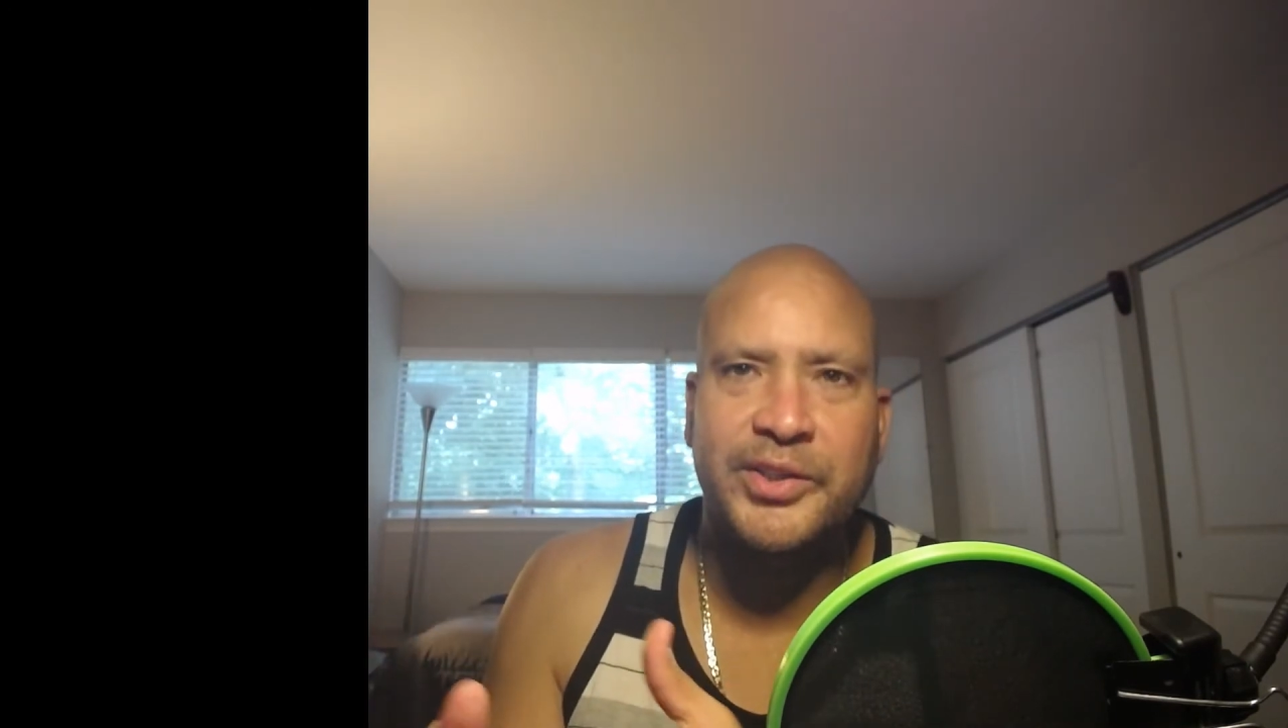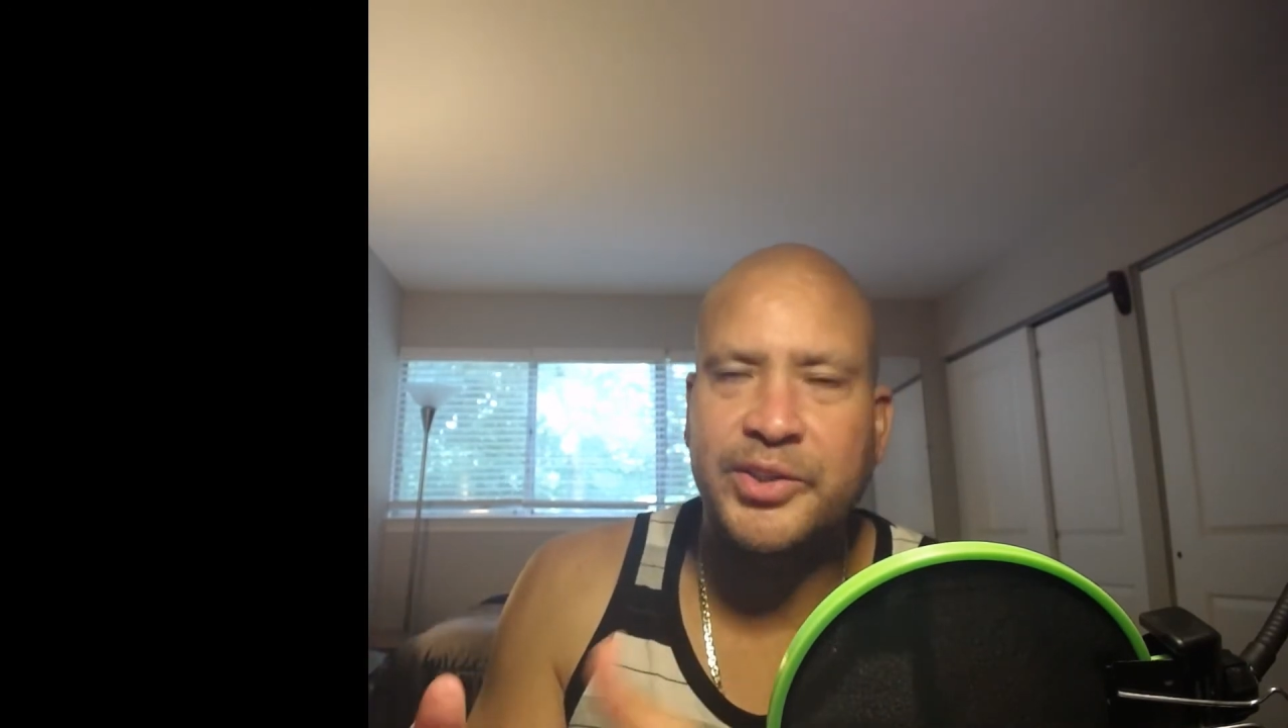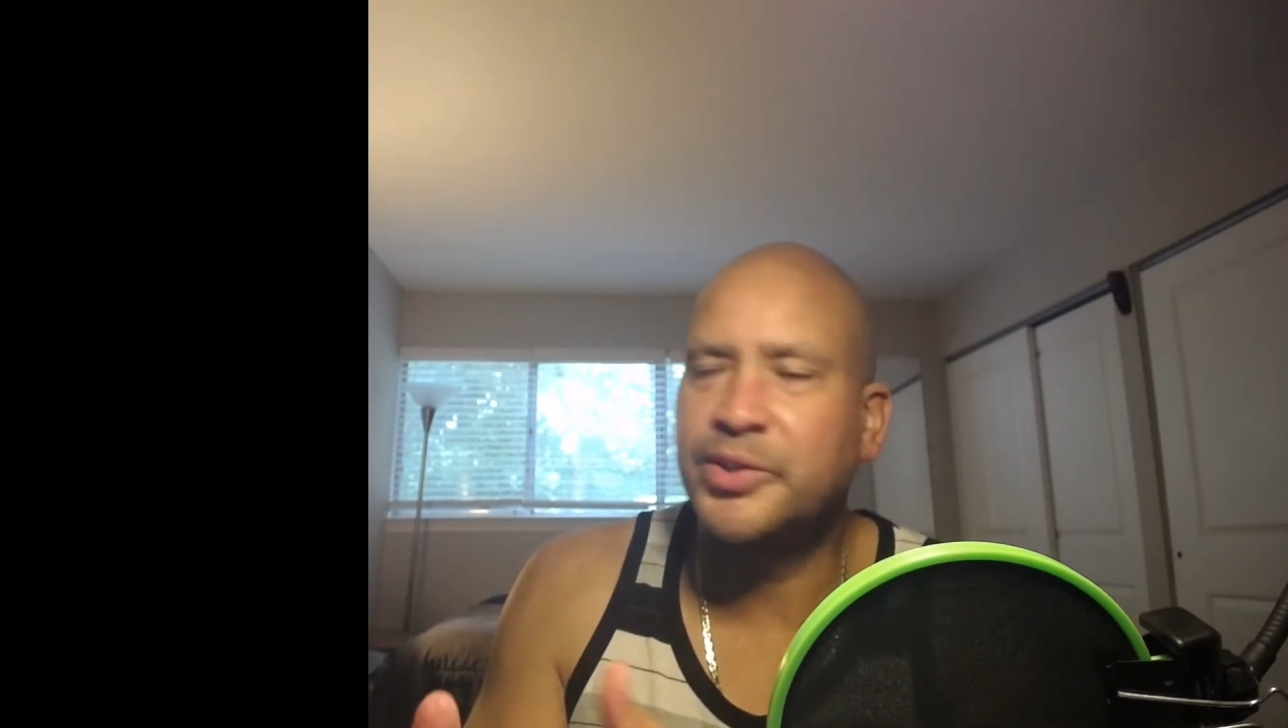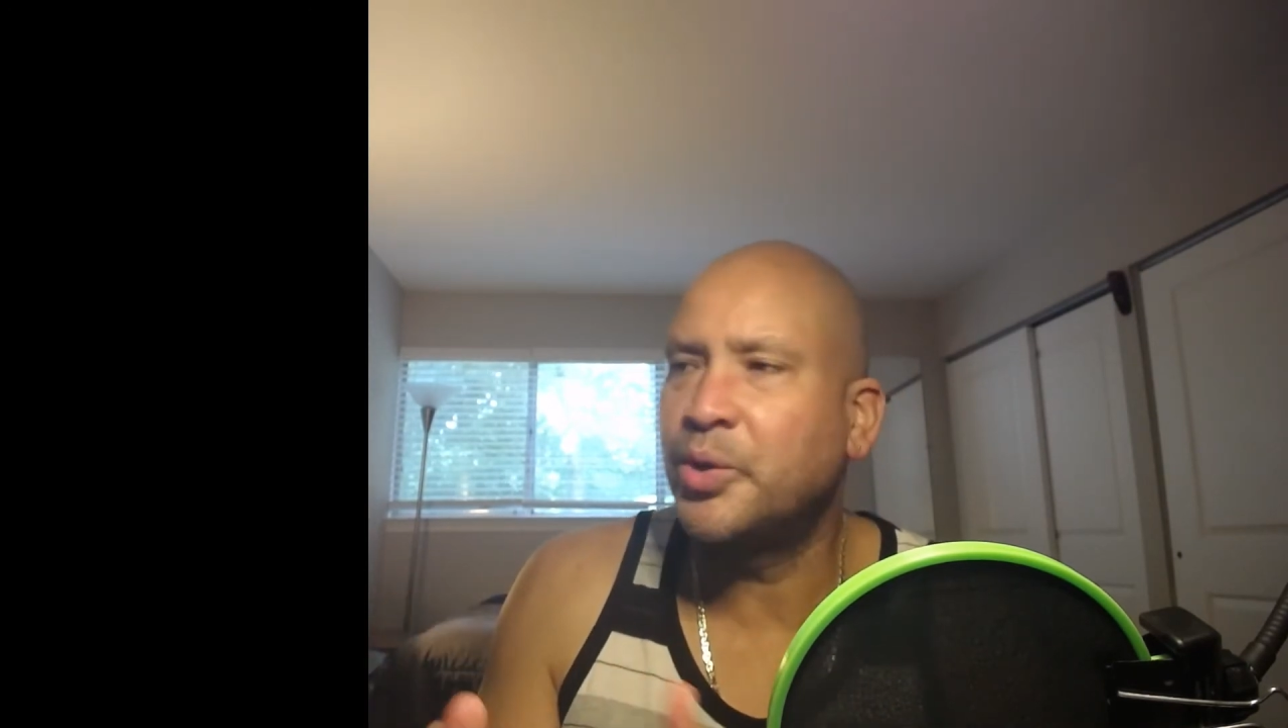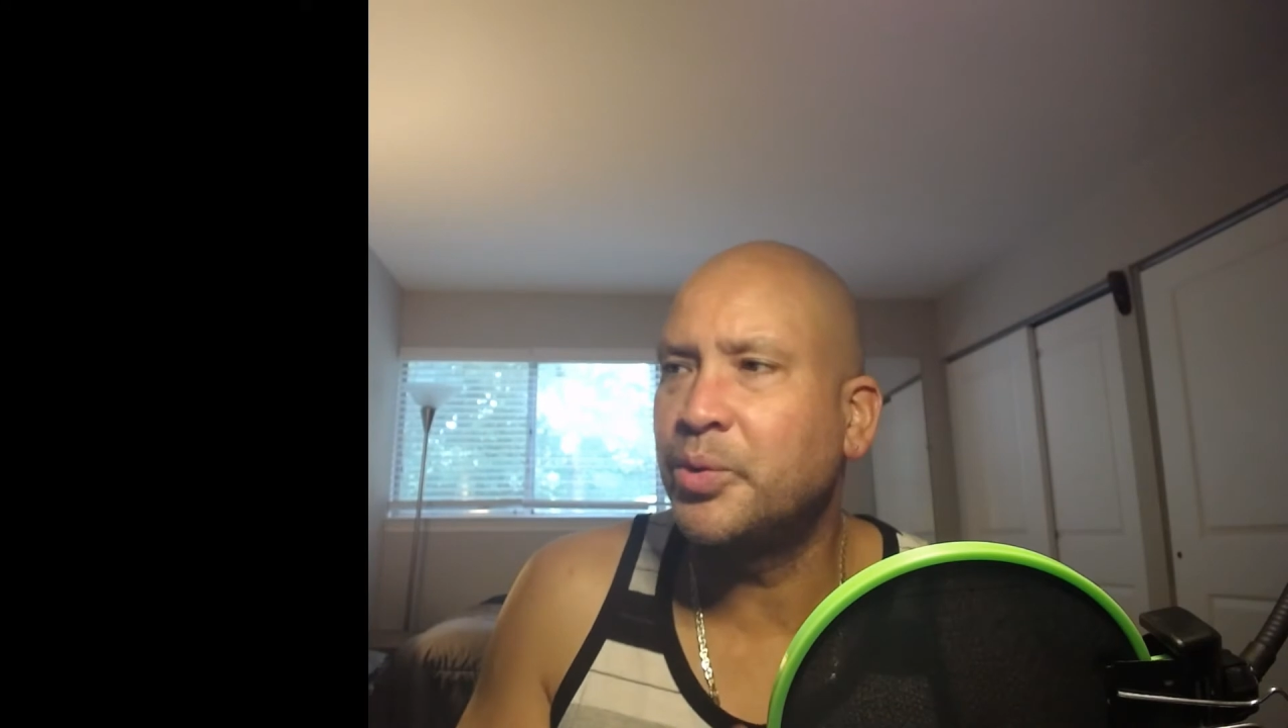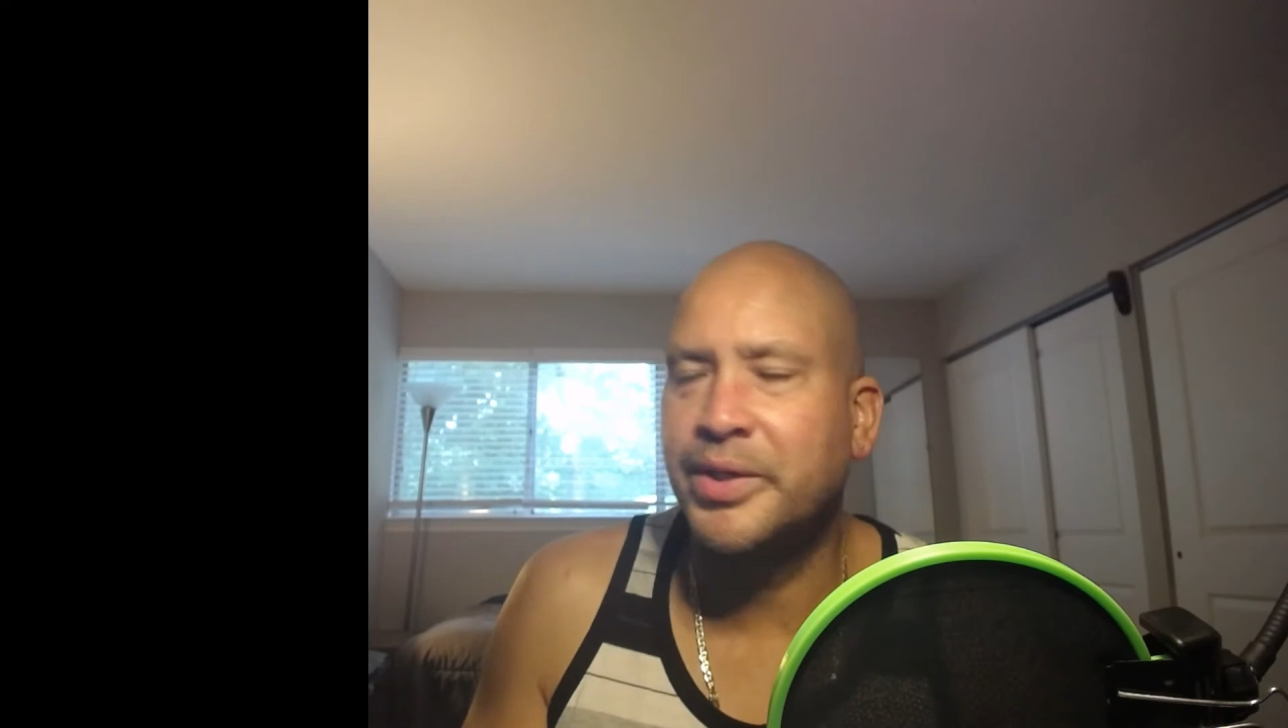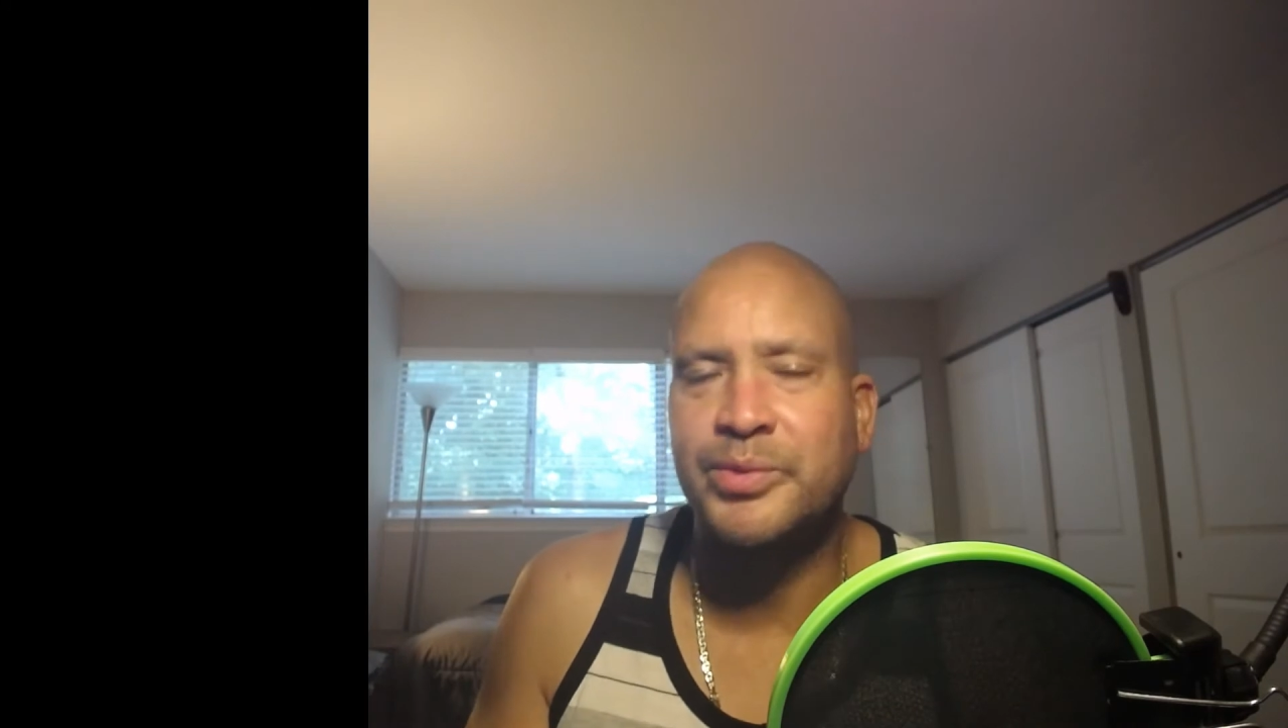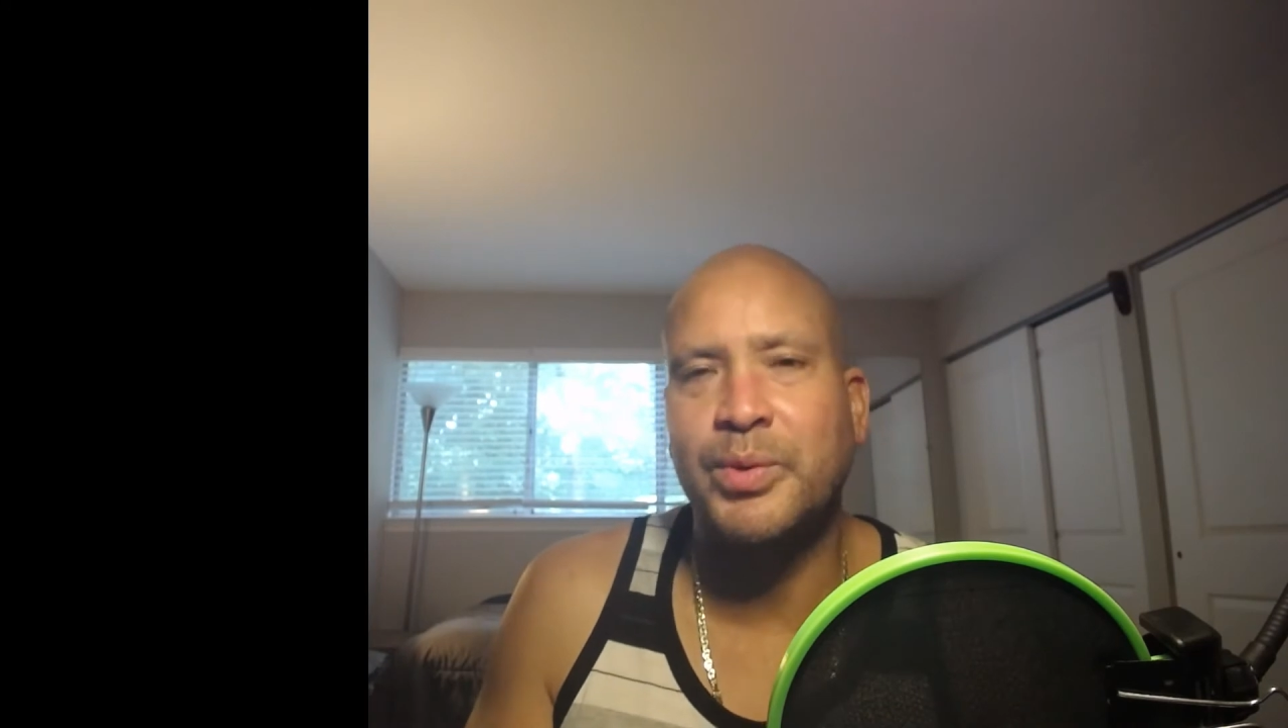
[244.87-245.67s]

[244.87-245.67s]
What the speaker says: you should know this.